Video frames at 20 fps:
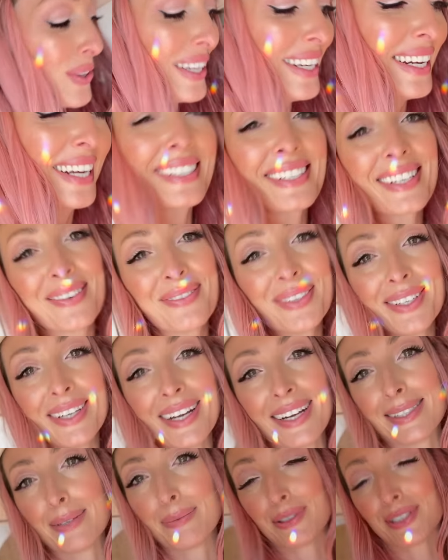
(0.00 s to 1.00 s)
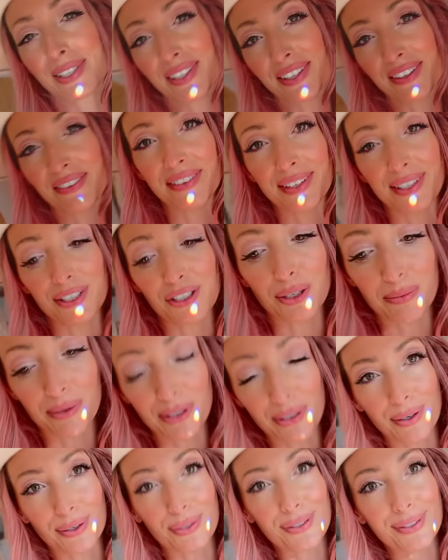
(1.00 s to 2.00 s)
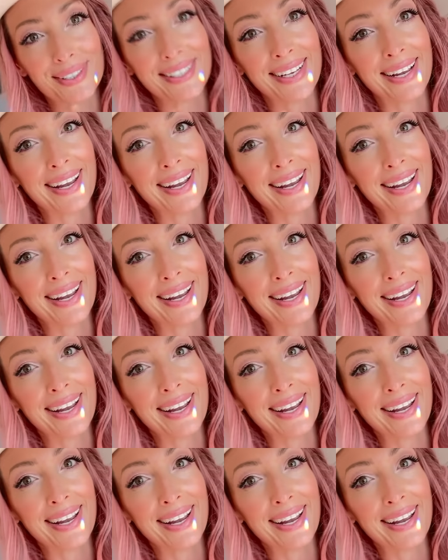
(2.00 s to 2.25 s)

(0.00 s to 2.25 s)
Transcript: the next couple days, I'm just gonna finish up the groceries I